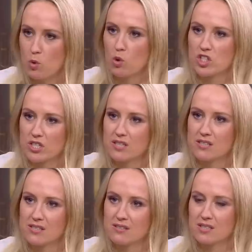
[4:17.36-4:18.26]

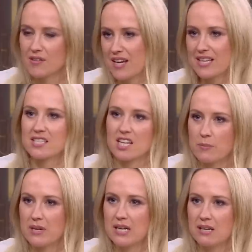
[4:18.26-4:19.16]
mortgages, then that is going to
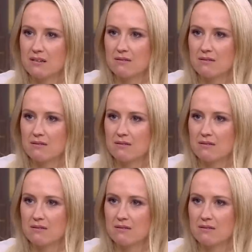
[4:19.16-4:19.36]
be,